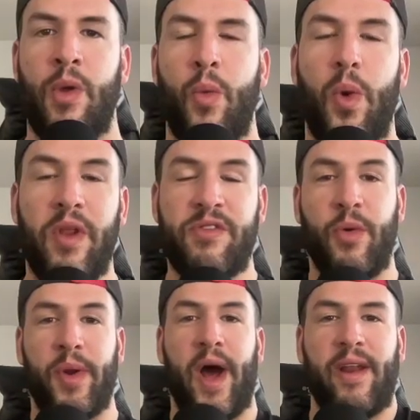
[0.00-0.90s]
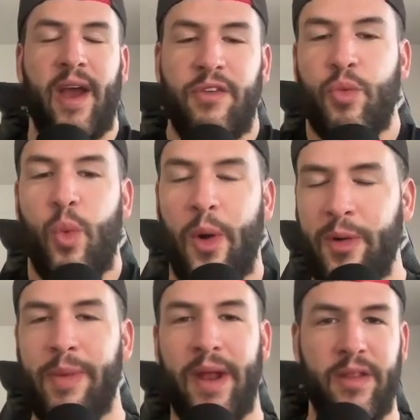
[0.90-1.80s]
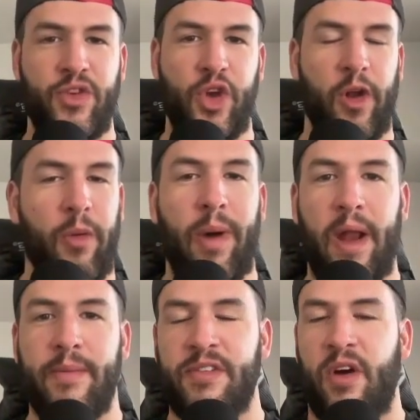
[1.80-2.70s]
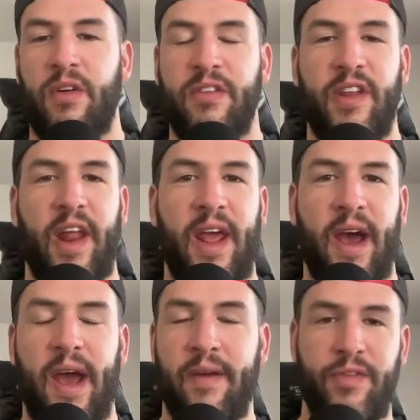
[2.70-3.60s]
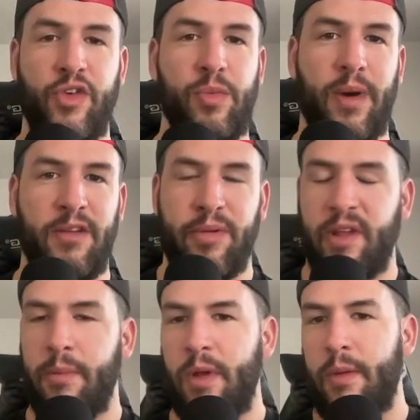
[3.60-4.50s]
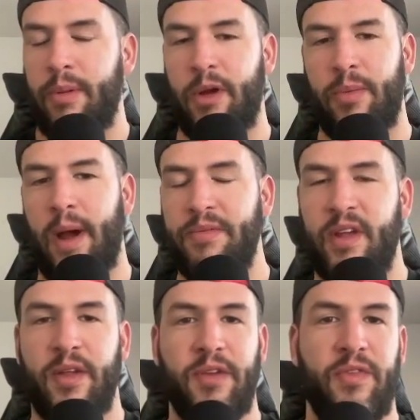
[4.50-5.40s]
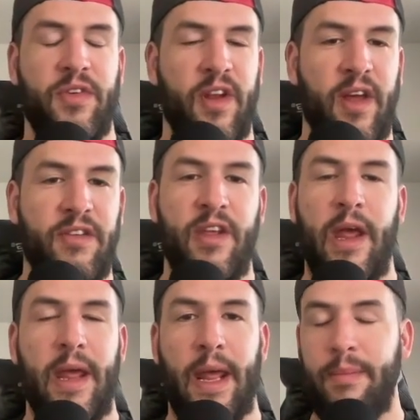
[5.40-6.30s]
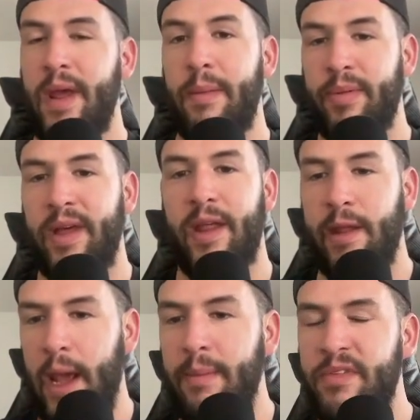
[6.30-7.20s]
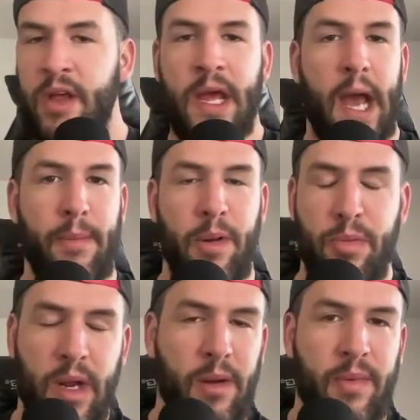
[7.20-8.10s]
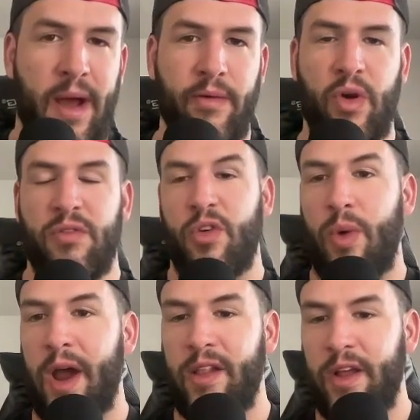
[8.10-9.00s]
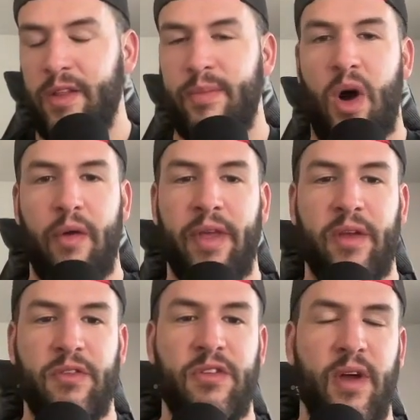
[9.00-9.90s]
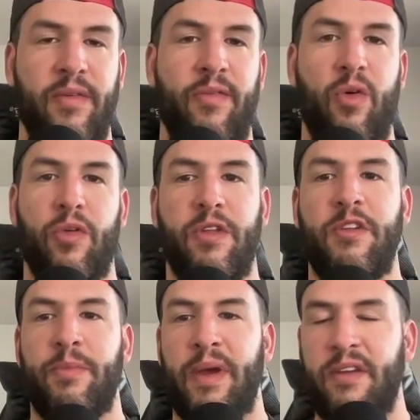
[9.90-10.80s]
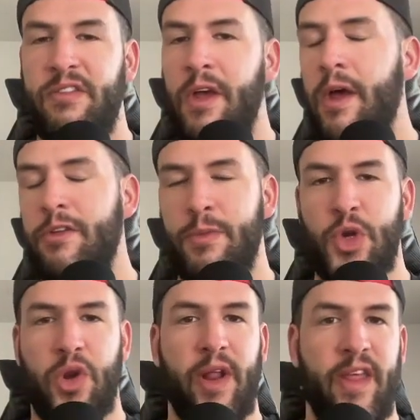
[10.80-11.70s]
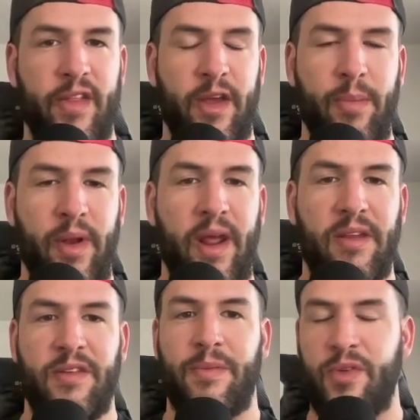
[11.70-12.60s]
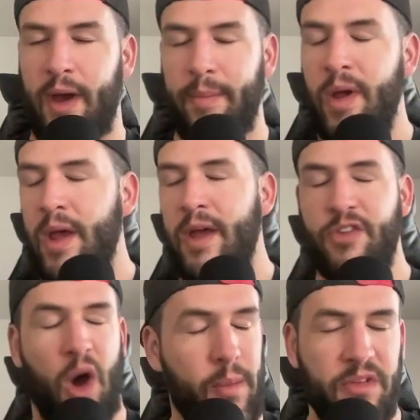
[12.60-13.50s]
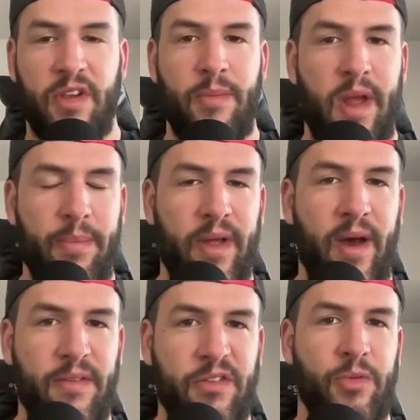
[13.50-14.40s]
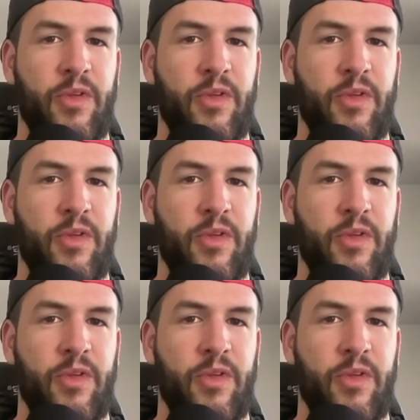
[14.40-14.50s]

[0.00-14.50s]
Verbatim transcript: What is going on, guys? Welcome back to the channel. My name is Hart, and today I have two Prize Pick N B A player props I like for tonight's N B A play-in games. I'm going to be breaking them down, go over why I like them, all that good stuff for these picks. So make sure to hit that like button and subscribe. It's almost N B A playoffs.